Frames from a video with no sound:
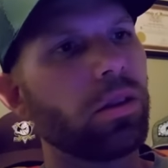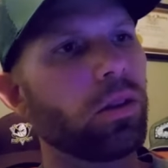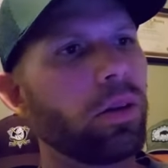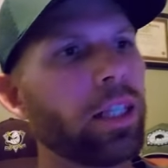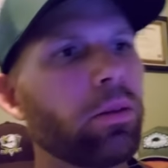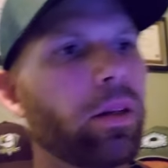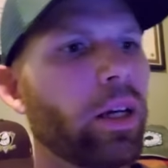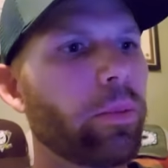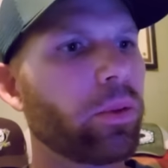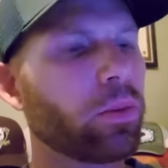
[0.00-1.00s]
So that's what
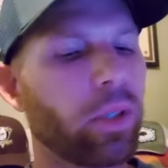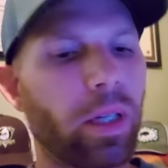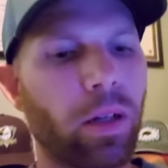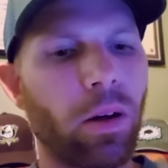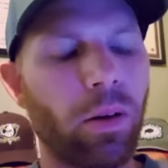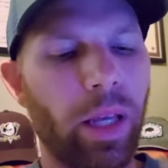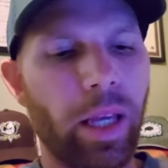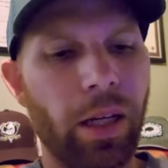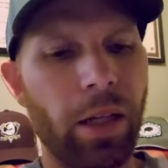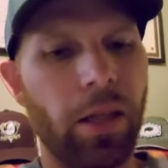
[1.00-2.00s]
happens when I call
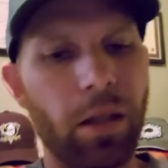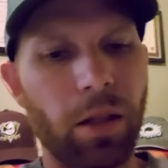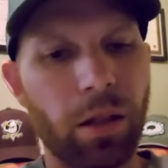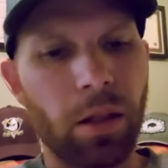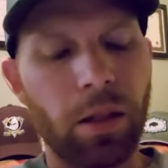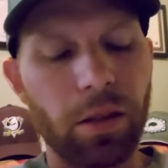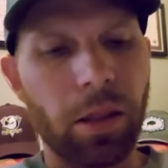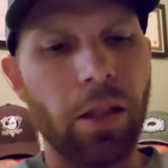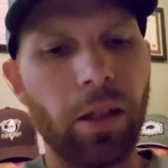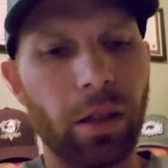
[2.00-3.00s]
any
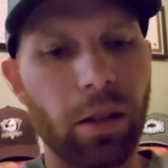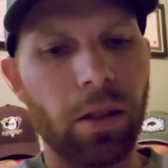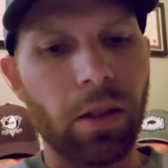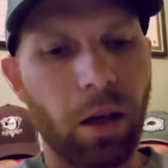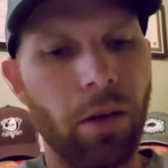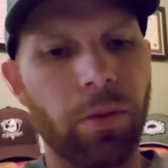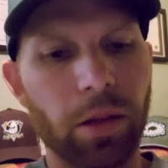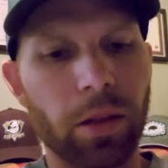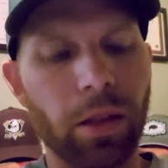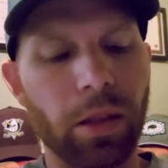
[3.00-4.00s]
city
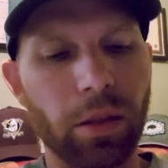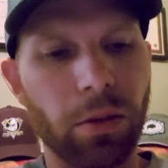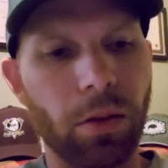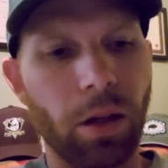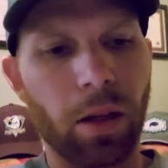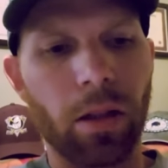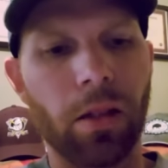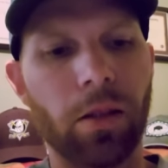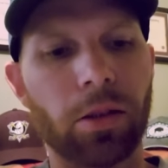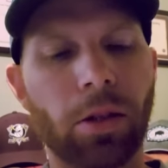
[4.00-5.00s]
office in Little Rock
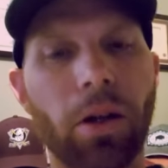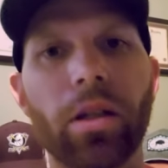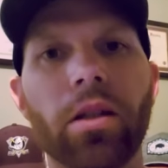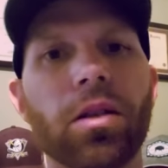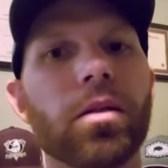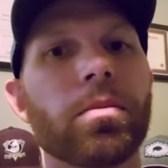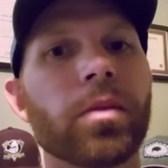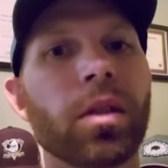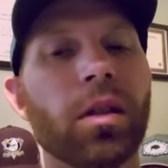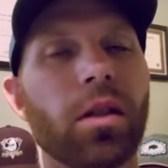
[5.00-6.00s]
starting
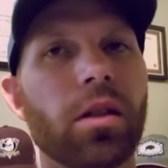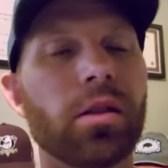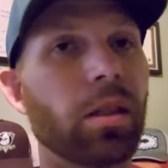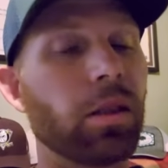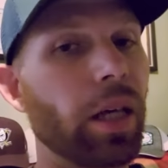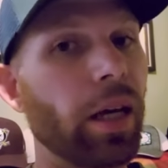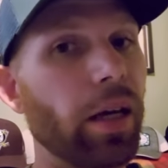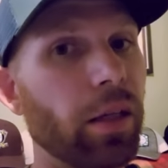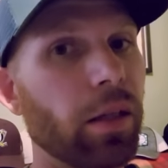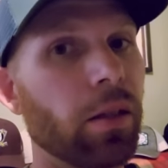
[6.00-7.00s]

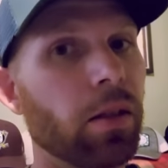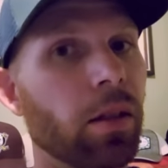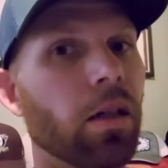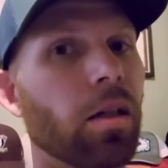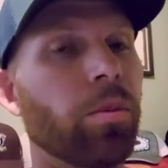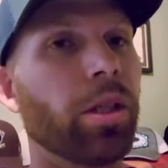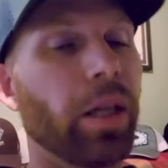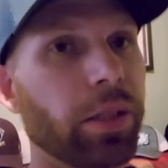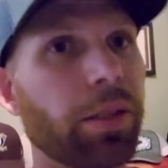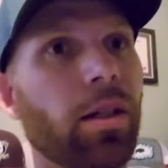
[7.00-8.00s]
today. Um,
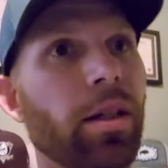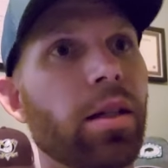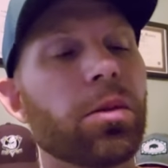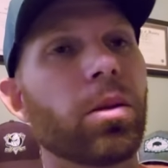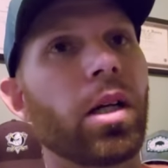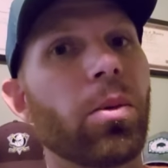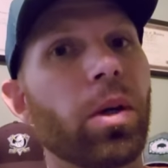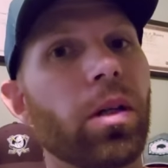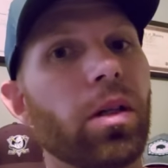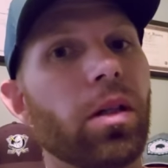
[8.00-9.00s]
yesterday's when I
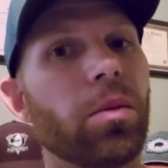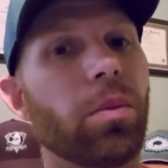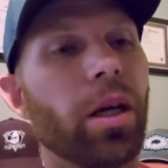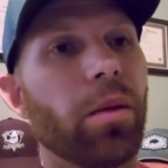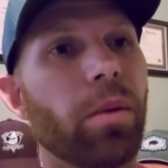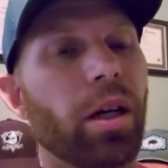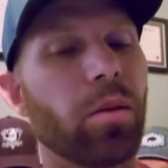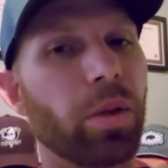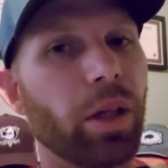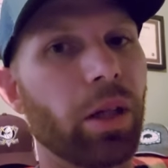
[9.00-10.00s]
went and made my
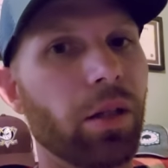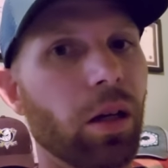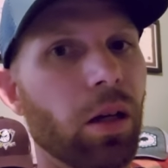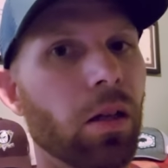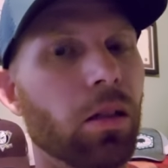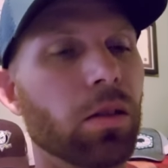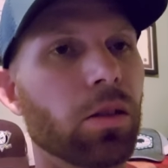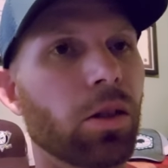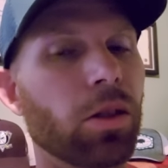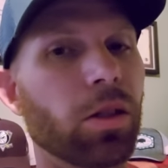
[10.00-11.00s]
complaint on
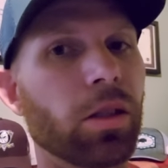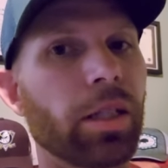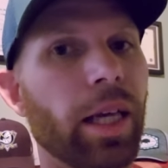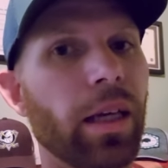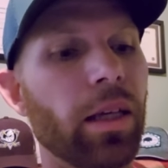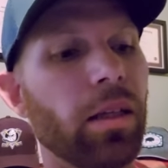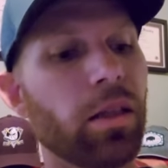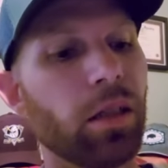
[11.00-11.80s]
Sergeant Stange